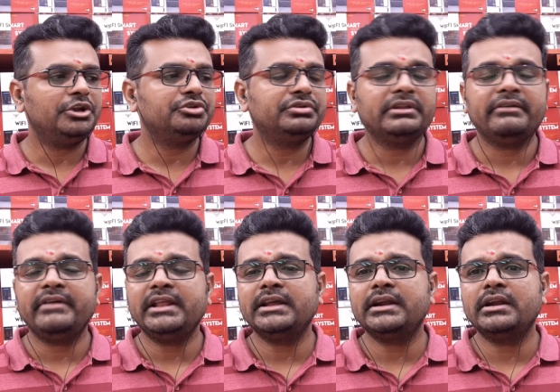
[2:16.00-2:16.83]
due to the
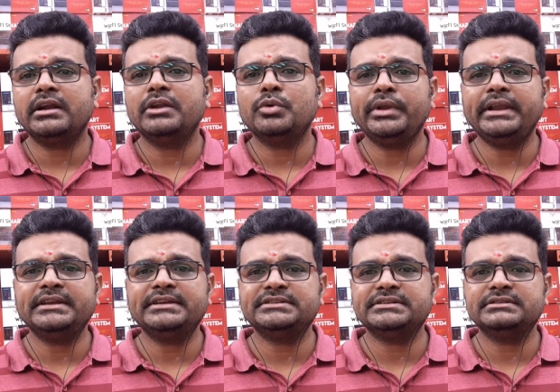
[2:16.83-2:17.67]
weather and
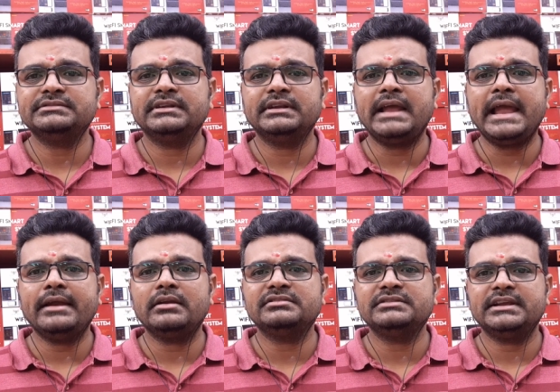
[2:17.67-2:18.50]
orientations and the
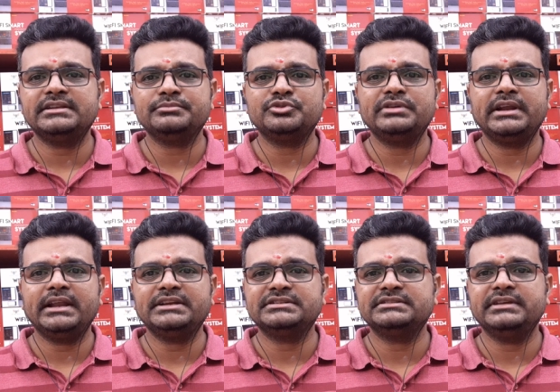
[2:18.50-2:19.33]
angles, azimuth
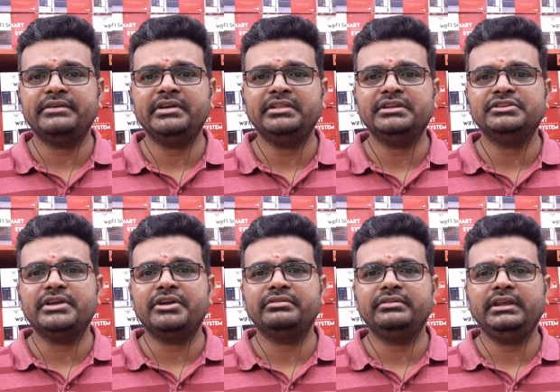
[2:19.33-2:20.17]
directions, everything.
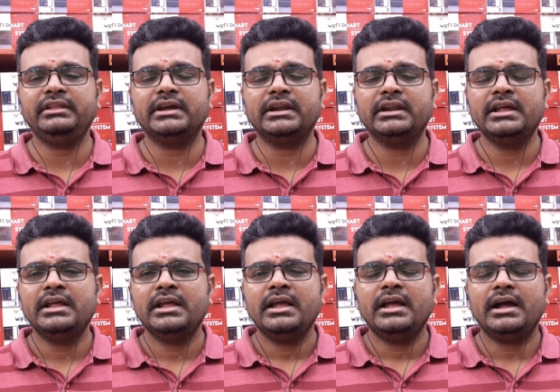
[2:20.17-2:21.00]
You have to see that.
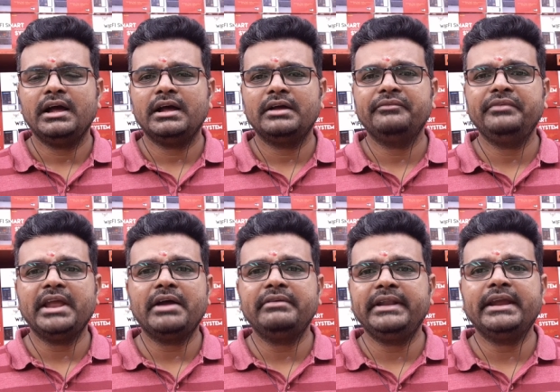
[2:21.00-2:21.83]

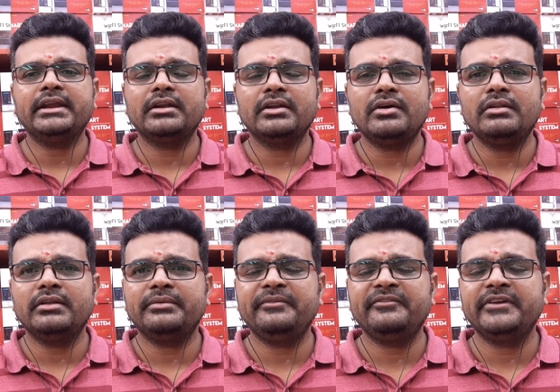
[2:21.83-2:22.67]
We have taken all
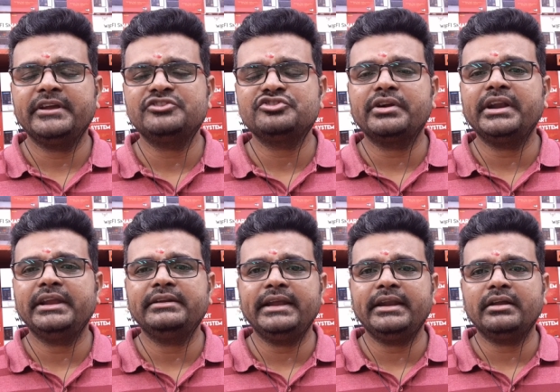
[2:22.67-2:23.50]
the
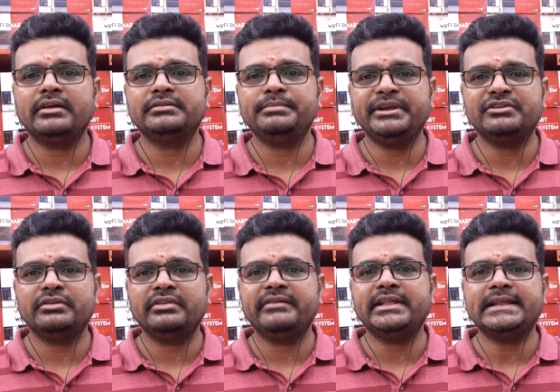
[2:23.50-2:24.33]
historic data based
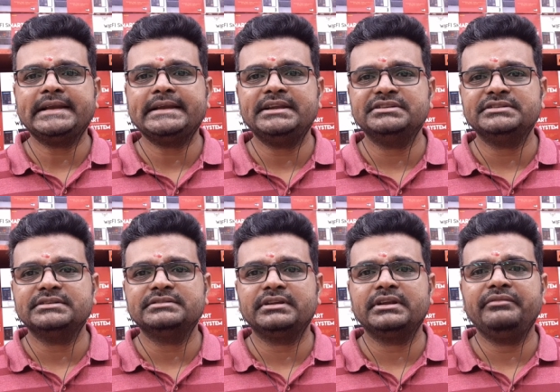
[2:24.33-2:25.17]
on the weather
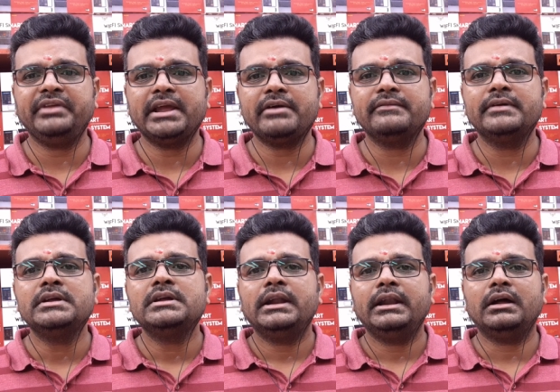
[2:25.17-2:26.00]
conditions, and we have
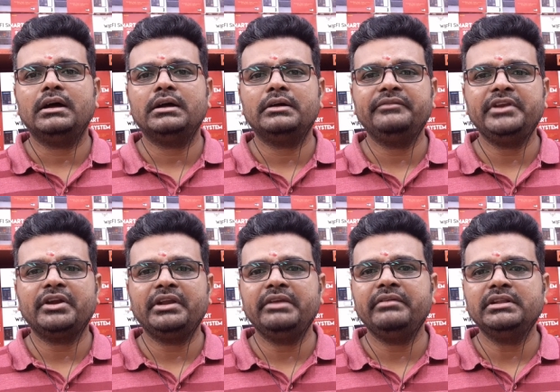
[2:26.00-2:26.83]
we
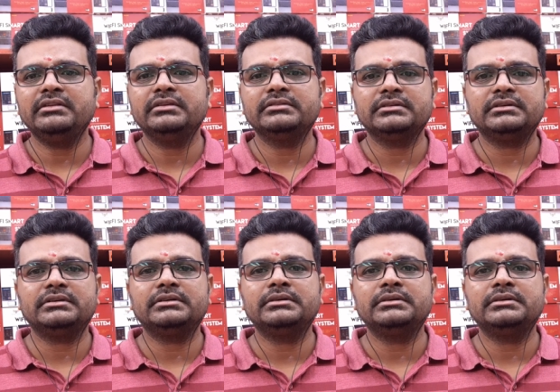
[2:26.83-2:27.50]
are giving these